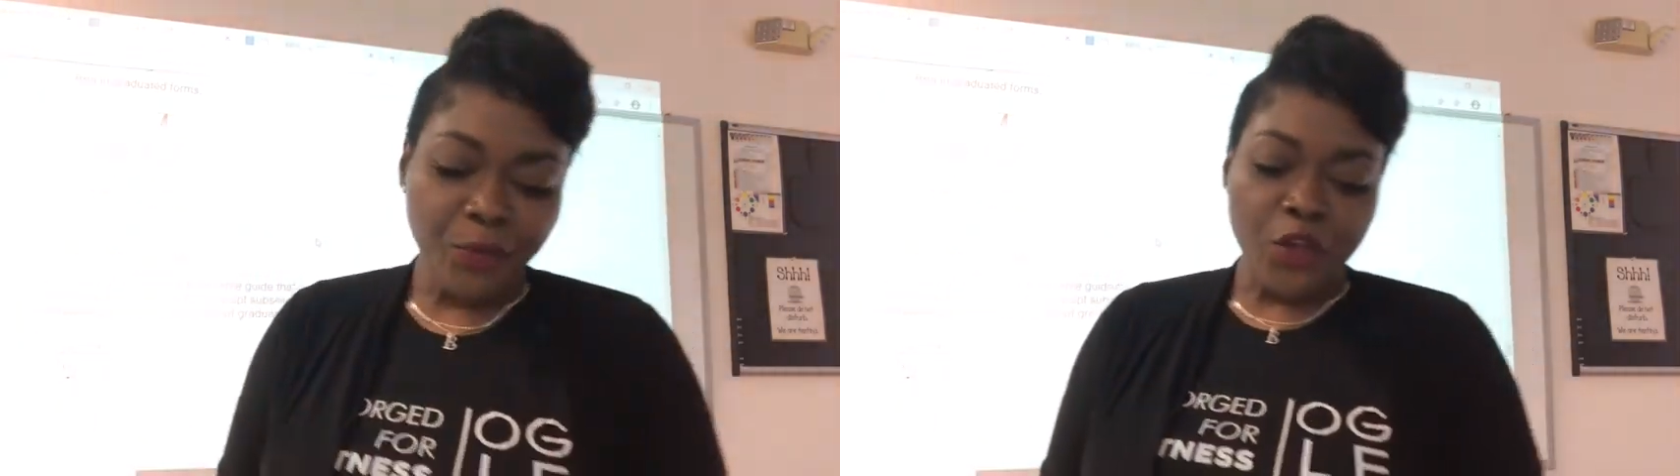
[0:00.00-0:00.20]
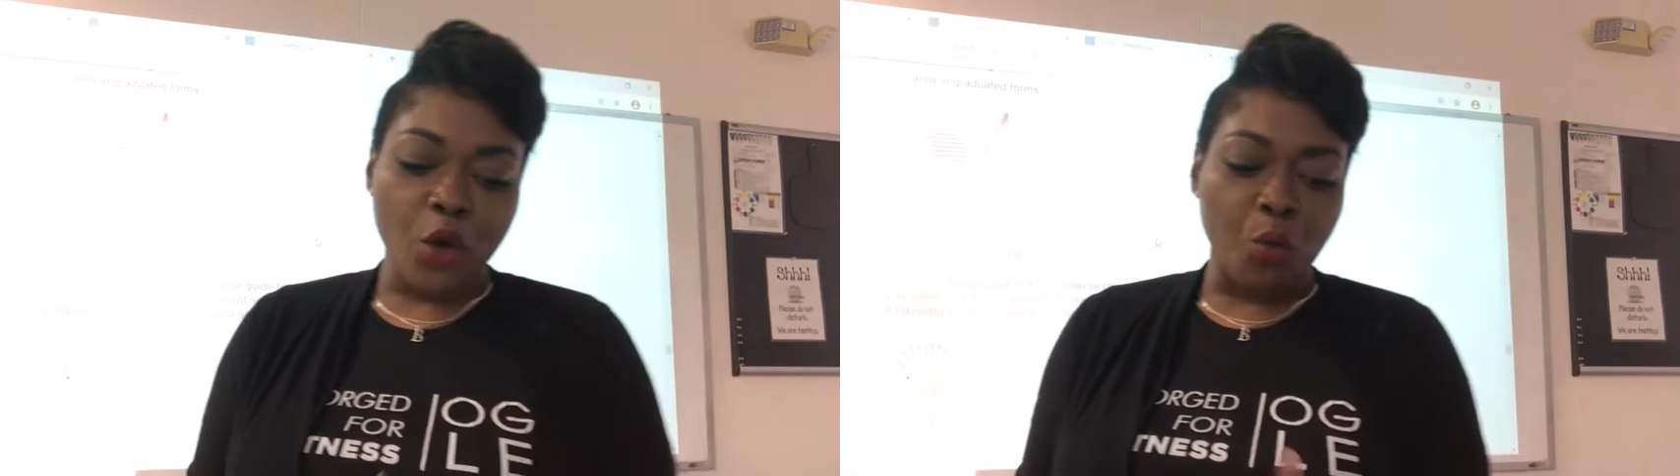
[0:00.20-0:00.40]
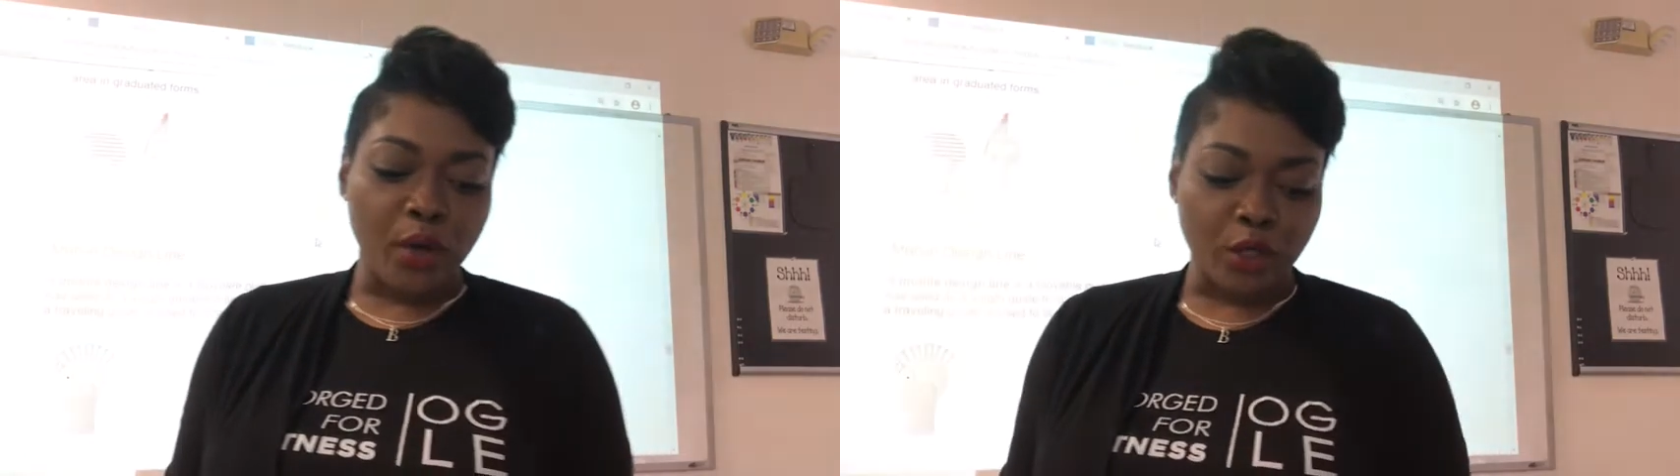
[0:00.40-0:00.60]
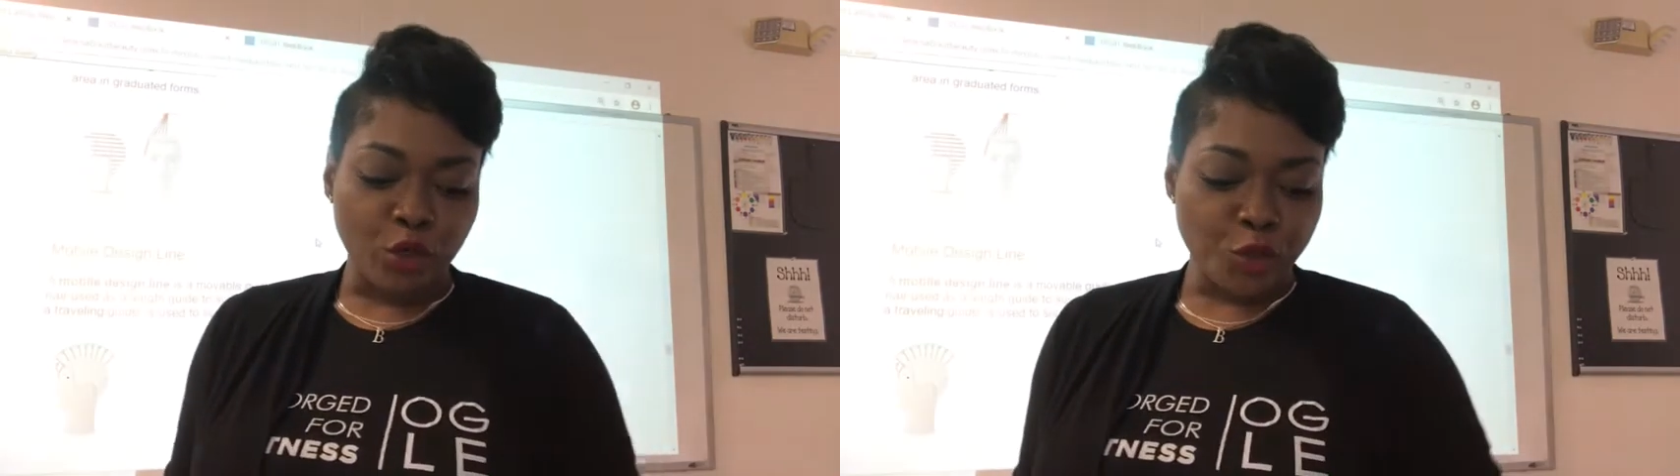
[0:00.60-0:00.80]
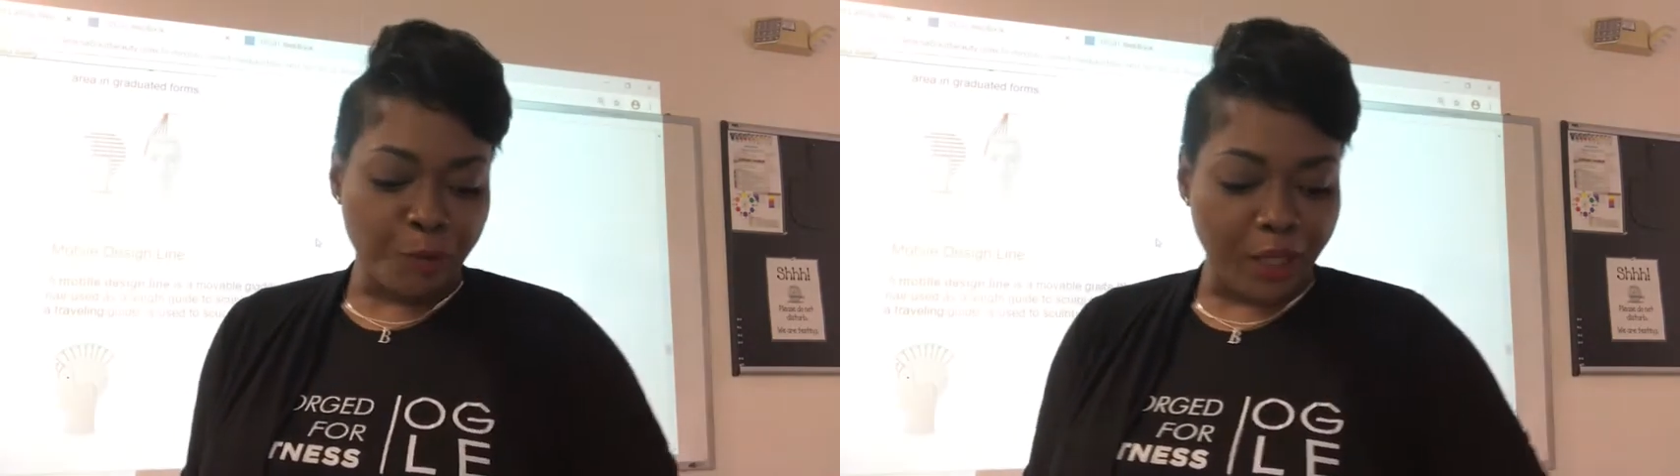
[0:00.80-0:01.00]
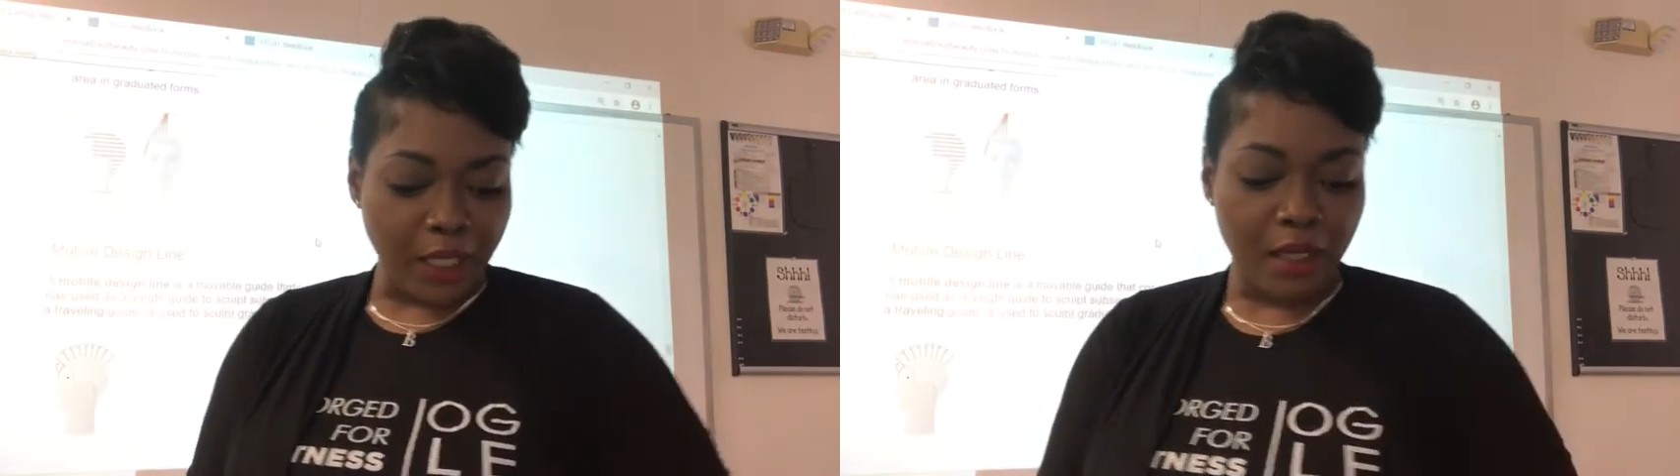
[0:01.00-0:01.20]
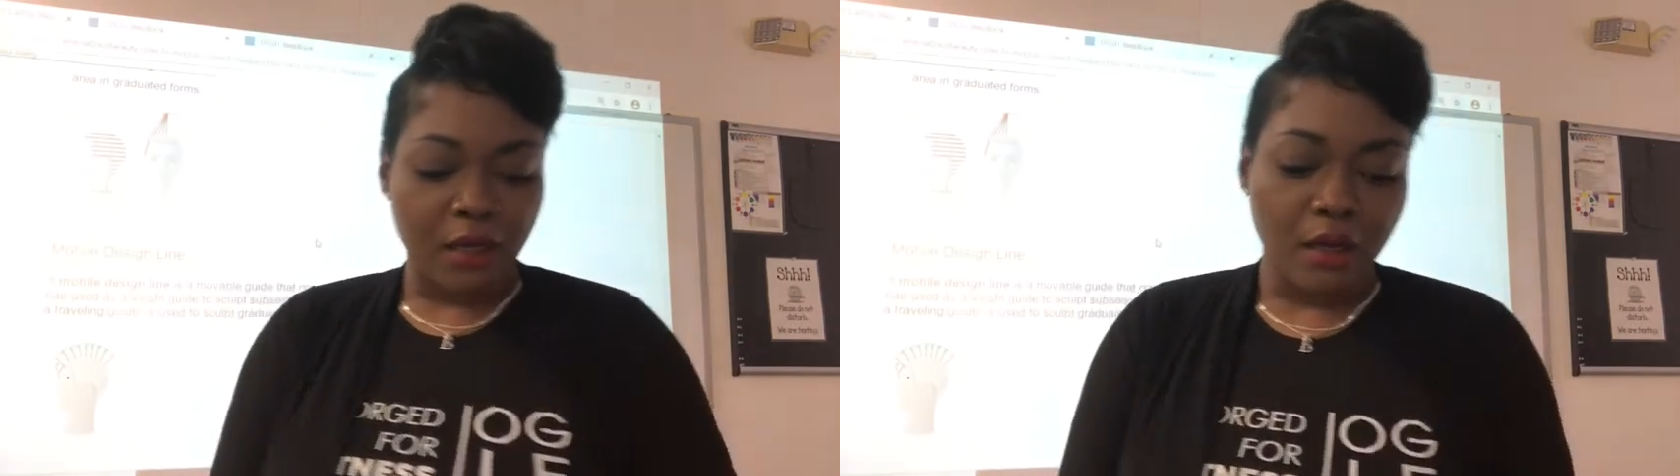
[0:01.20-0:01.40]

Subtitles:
your widow's peak,